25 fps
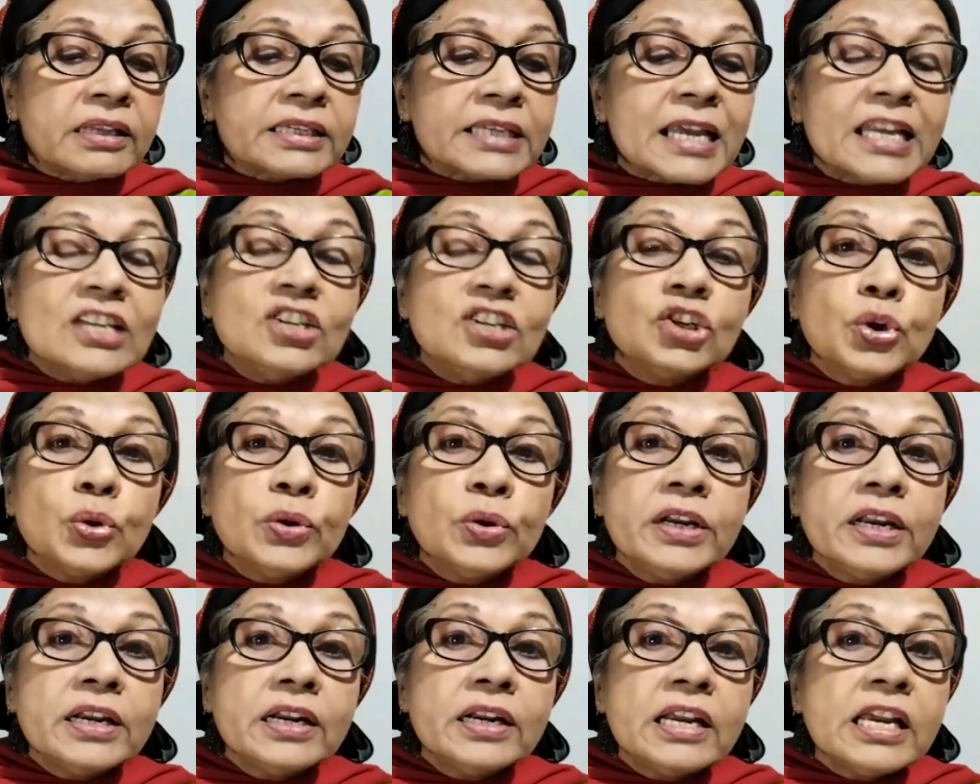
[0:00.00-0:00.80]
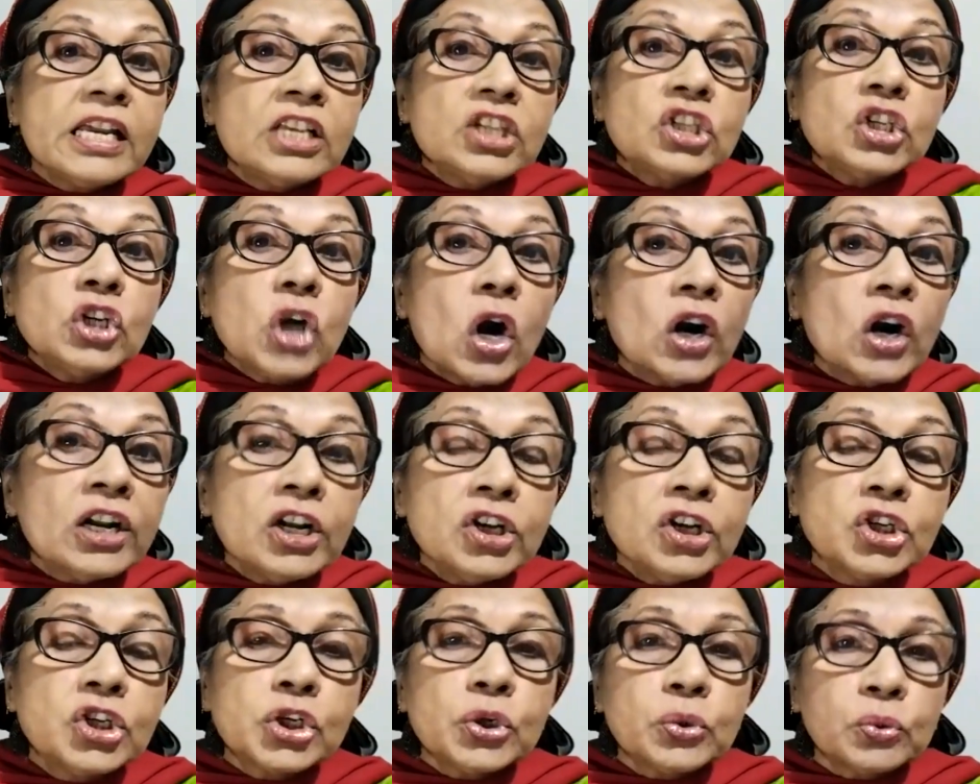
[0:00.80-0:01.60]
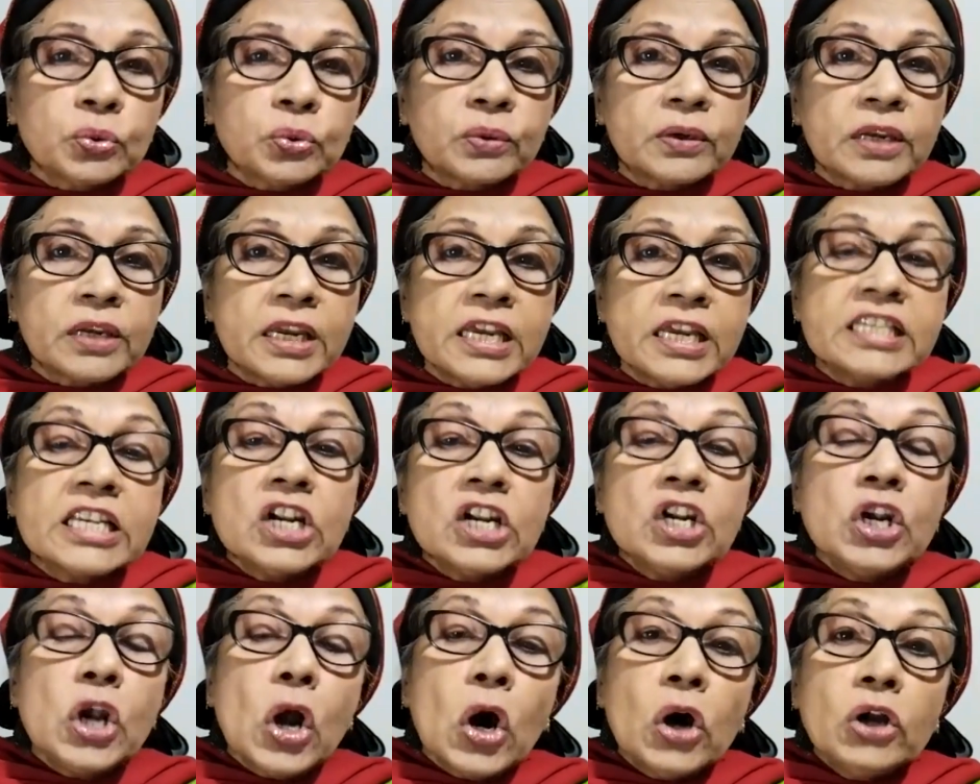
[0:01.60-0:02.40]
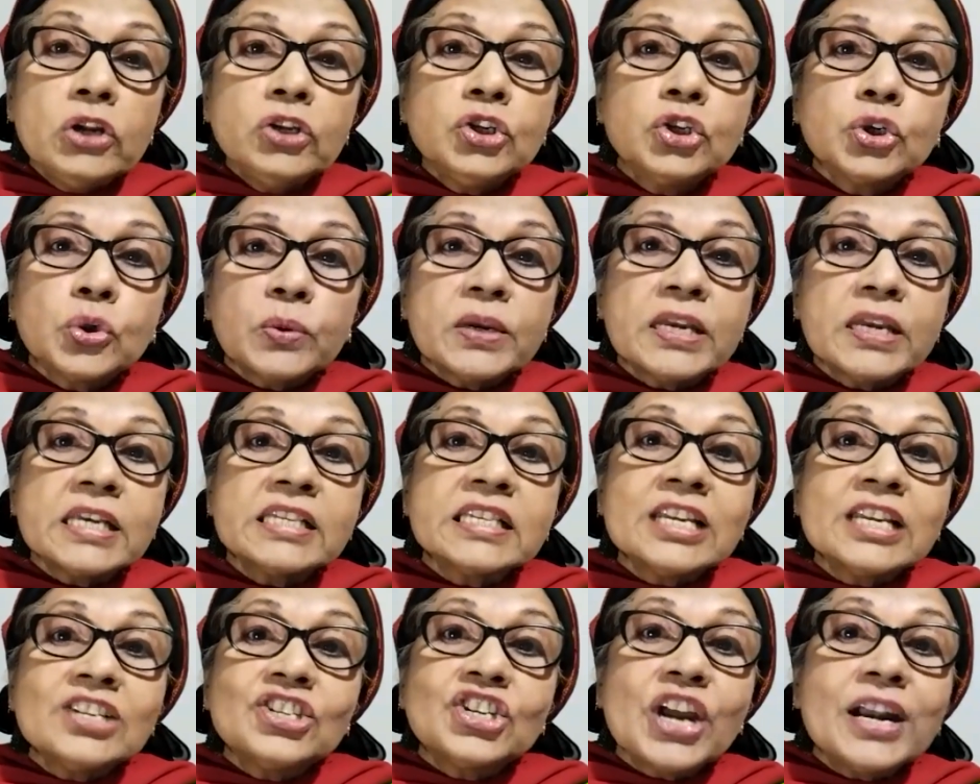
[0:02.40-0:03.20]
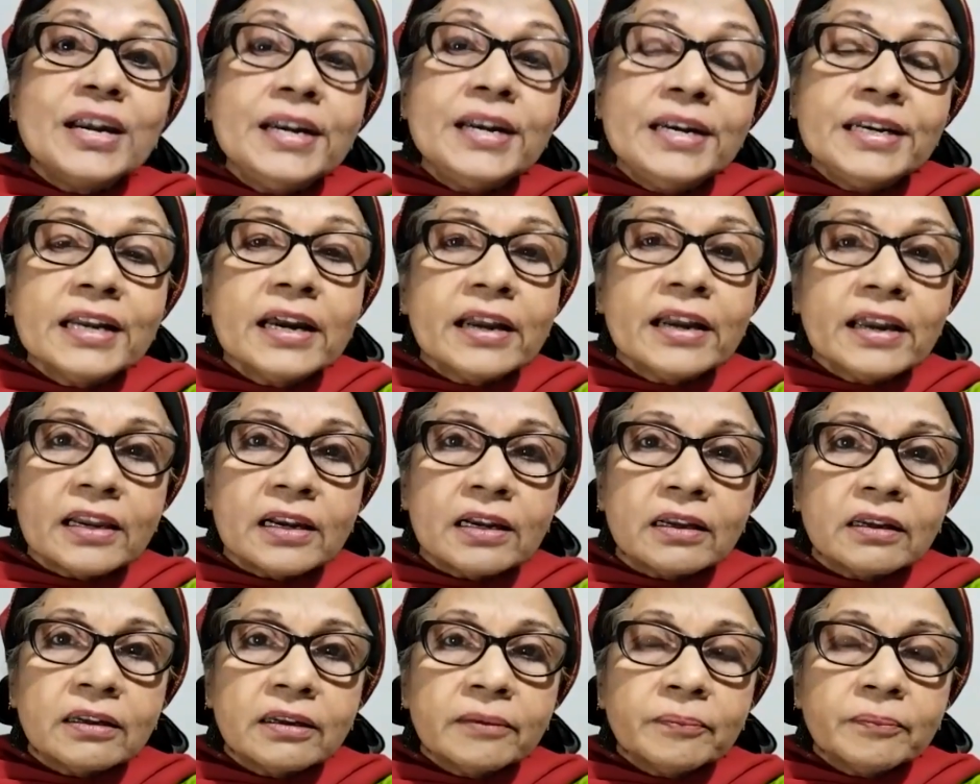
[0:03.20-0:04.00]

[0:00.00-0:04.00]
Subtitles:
centurion, is not a Jew. He's a non-Jew. He's a Gentile.